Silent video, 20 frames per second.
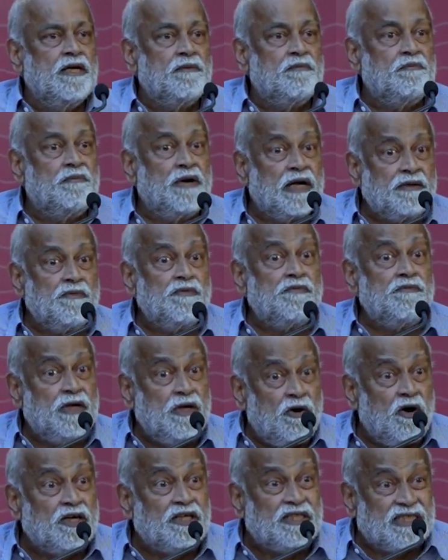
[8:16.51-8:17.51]
But we
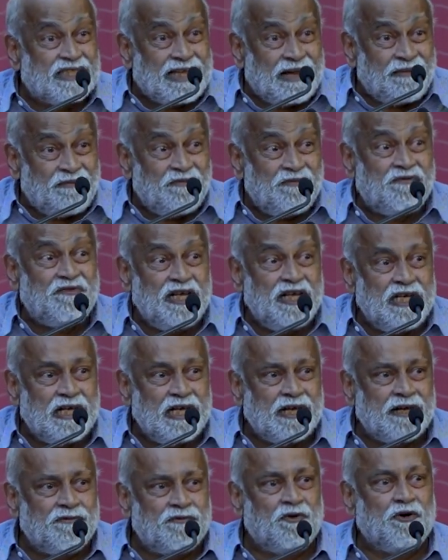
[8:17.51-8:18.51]
got some
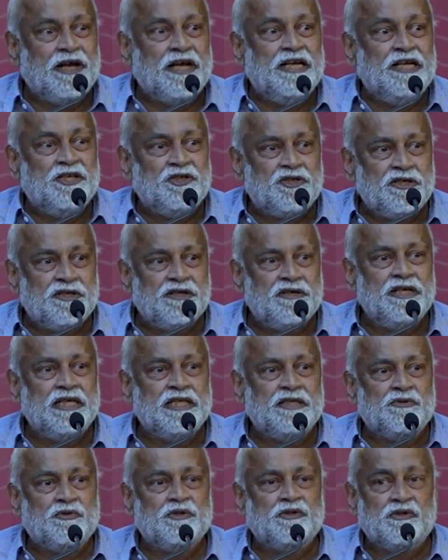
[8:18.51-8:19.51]
feeling for ancient
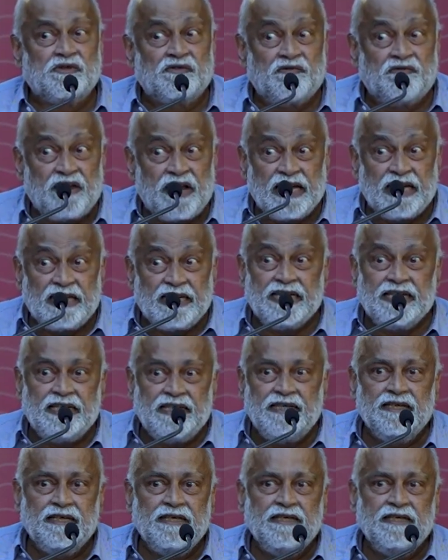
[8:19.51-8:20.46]
Greece, which was fairly